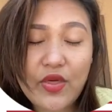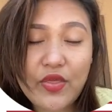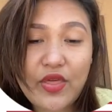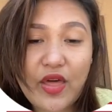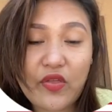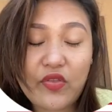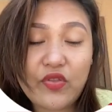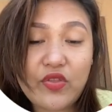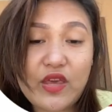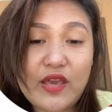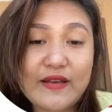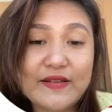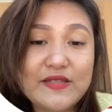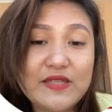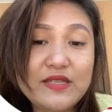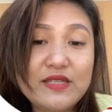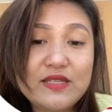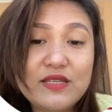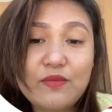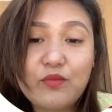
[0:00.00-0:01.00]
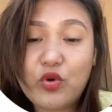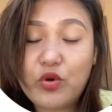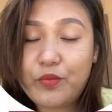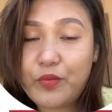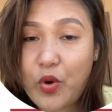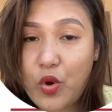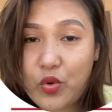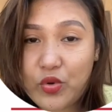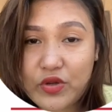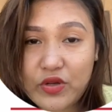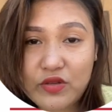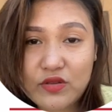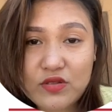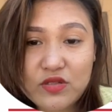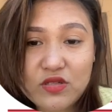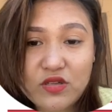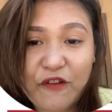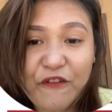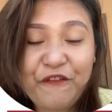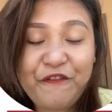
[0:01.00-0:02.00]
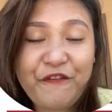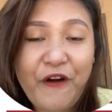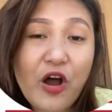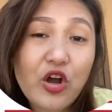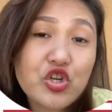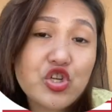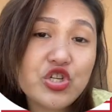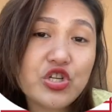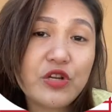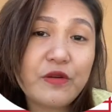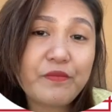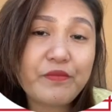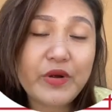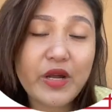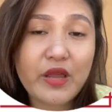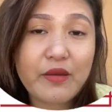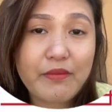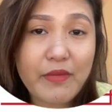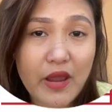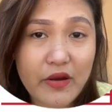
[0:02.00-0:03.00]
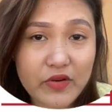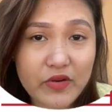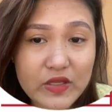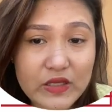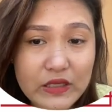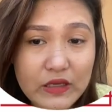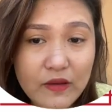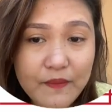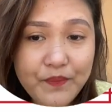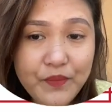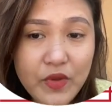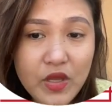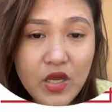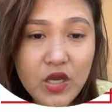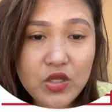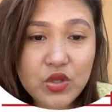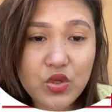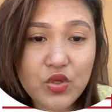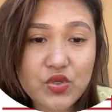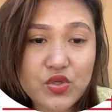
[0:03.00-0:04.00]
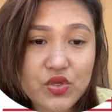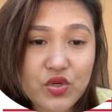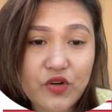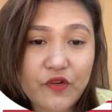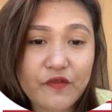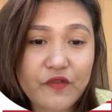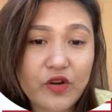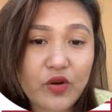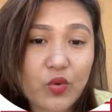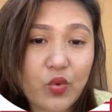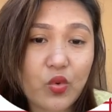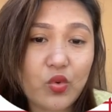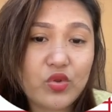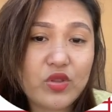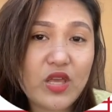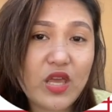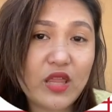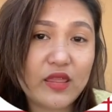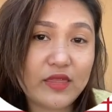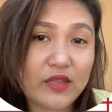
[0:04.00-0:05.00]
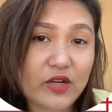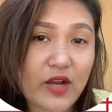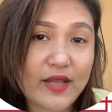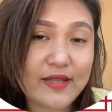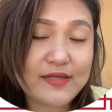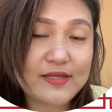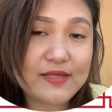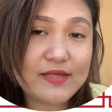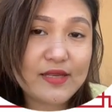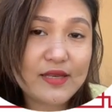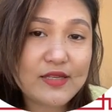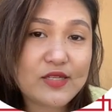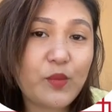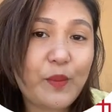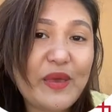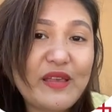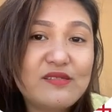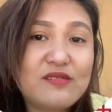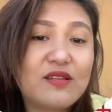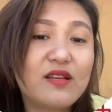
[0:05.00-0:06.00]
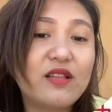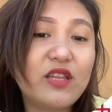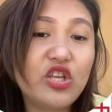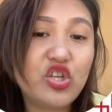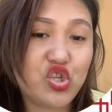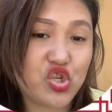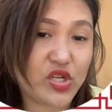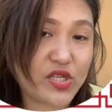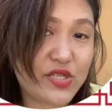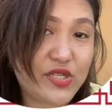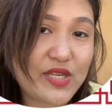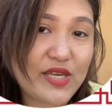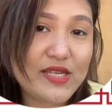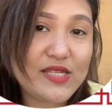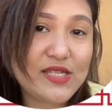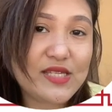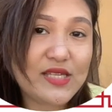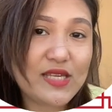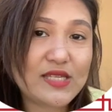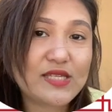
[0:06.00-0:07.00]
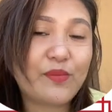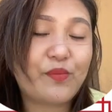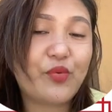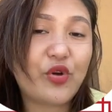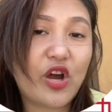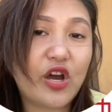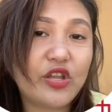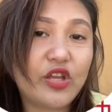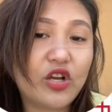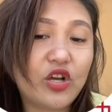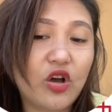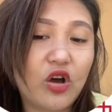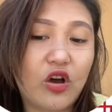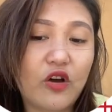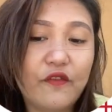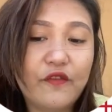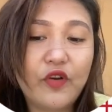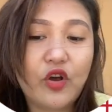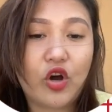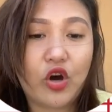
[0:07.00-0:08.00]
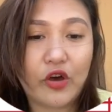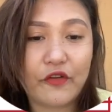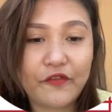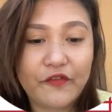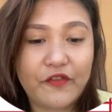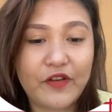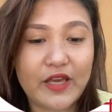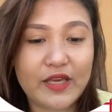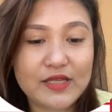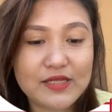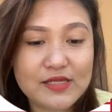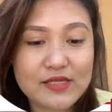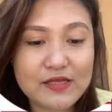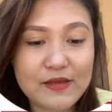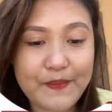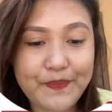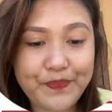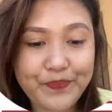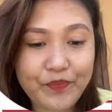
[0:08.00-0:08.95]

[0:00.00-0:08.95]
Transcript: that the system components function primarily to serve their own interests. So basically, justice is a product of conflicts.